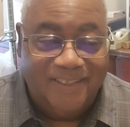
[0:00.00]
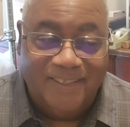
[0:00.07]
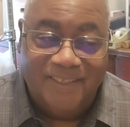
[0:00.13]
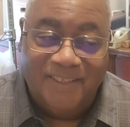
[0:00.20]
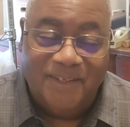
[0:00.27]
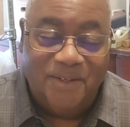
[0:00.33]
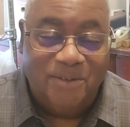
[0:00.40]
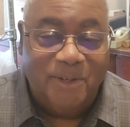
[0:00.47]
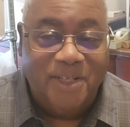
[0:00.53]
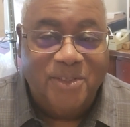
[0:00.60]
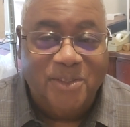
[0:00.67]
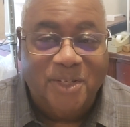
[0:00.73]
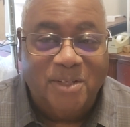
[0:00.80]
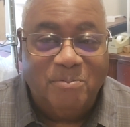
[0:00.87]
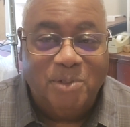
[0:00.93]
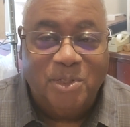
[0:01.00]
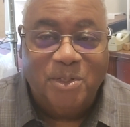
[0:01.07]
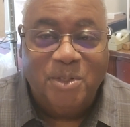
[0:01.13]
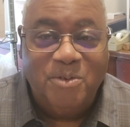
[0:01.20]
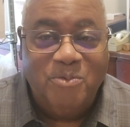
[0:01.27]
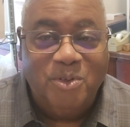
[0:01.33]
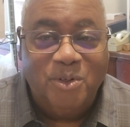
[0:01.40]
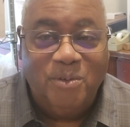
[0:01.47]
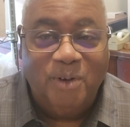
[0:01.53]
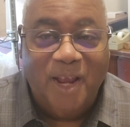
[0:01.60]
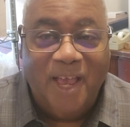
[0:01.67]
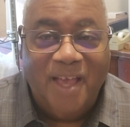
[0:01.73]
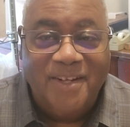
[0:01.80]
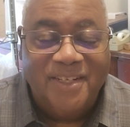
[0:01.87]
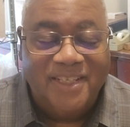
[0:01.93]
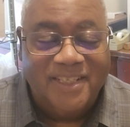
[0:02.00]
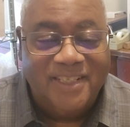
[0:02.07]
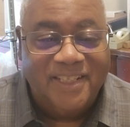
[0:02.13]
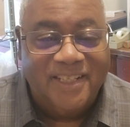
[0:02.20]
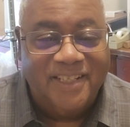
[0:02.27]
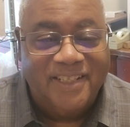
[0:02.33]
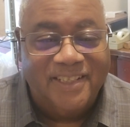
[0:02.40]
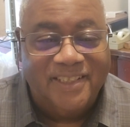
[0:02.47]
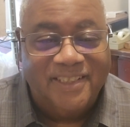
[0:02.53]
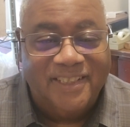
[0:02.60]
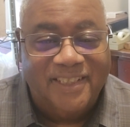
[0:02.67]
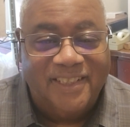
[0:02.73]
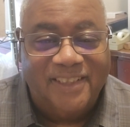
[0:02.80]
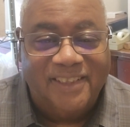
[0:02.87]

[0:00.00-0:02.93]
you know, Rachel could maneuver around in there, and